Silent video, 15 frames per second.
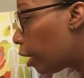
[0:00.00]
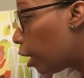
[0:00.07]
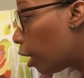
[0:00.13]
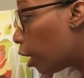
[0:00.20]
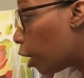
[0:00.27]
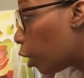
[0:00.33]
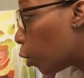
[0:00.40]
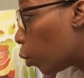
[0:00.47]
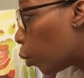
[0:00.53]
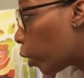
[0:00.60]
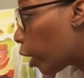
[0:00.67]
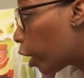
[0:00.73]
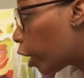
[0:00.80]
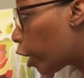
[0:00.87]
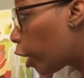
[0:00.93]
a
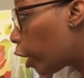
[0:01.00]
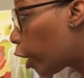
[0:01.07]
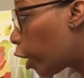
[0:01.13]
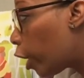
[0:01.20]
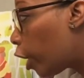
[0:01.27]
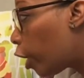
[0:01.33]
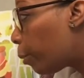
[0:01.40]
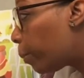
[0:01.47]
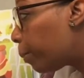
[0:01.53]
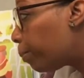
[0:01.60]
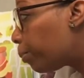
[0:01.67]
worm,